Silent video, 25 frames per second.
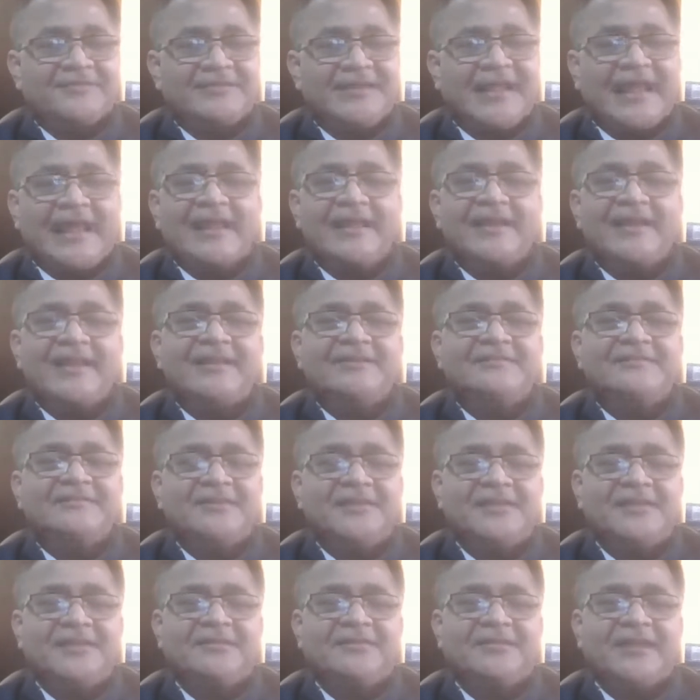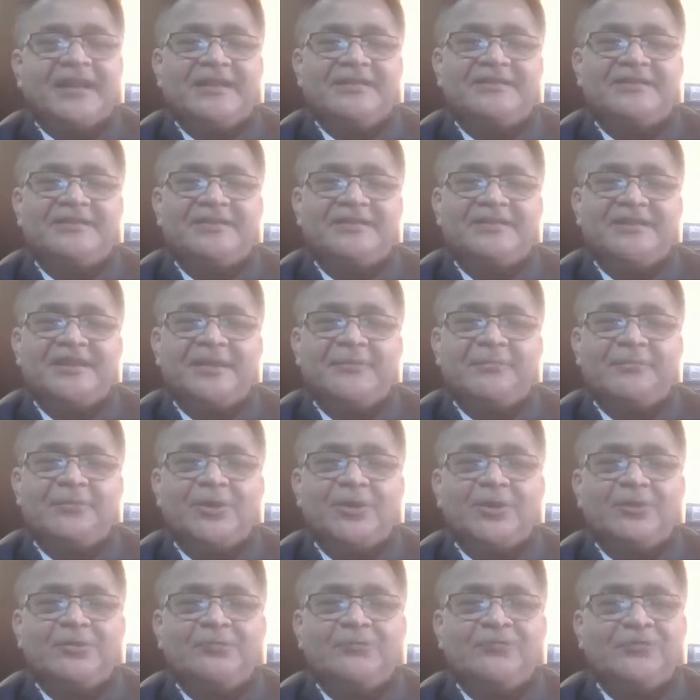tirelessly writing
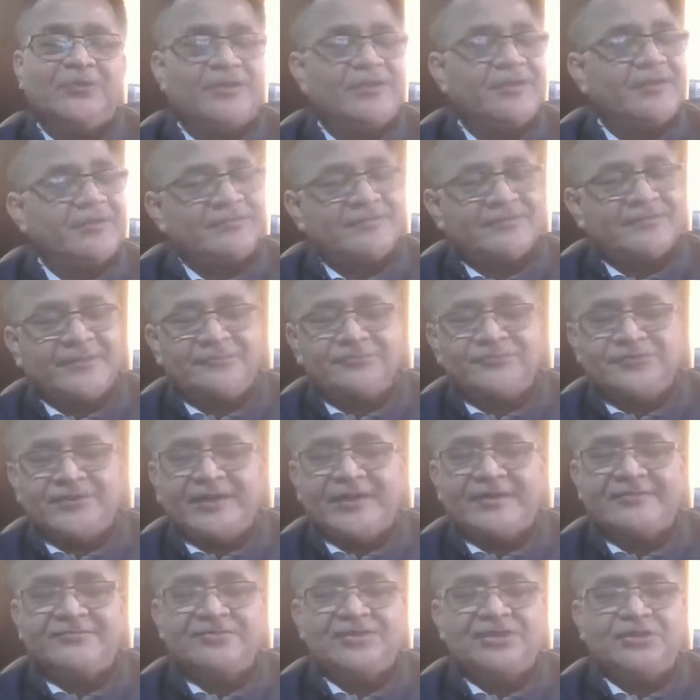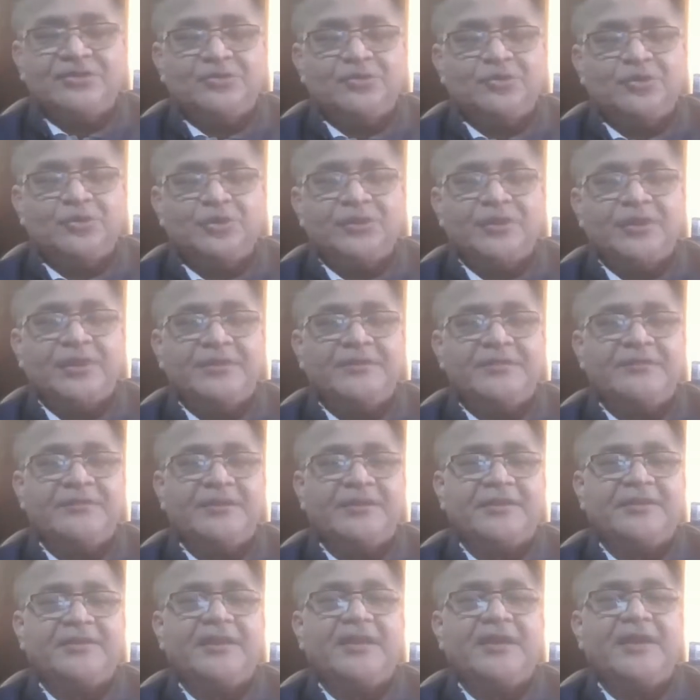about various subjects, including
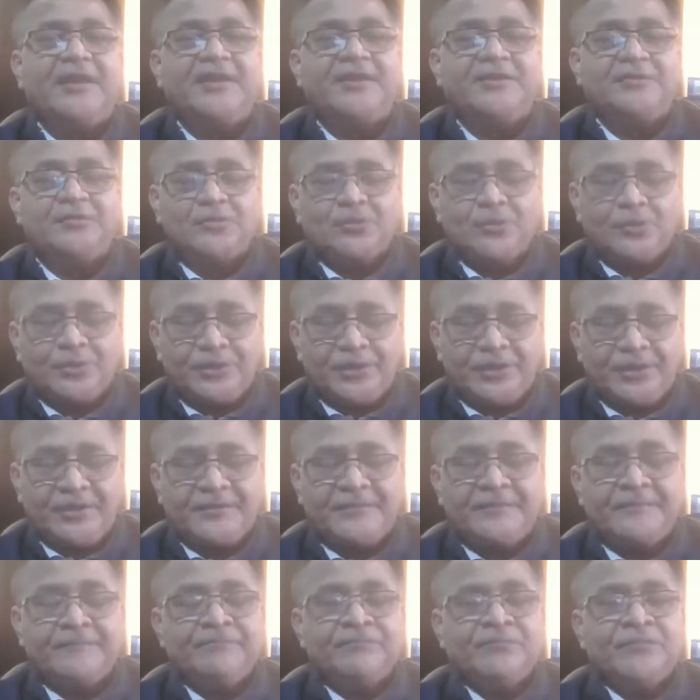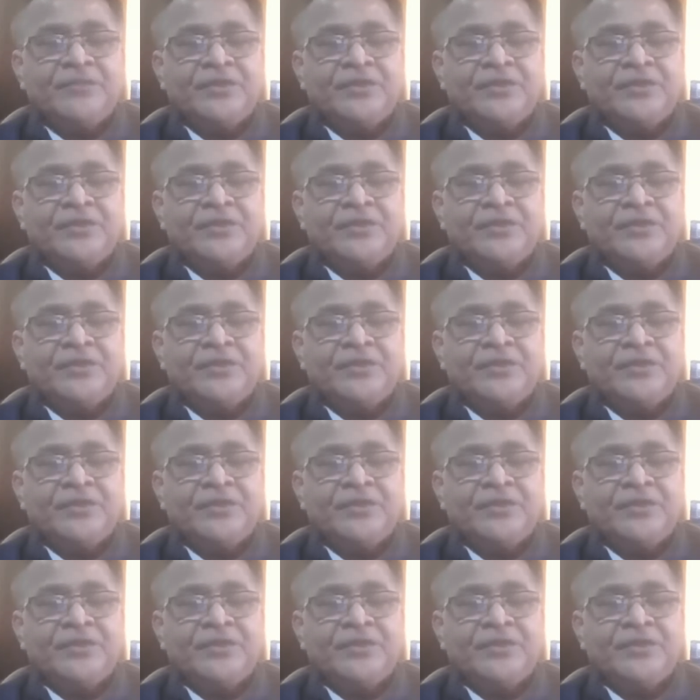RERA, including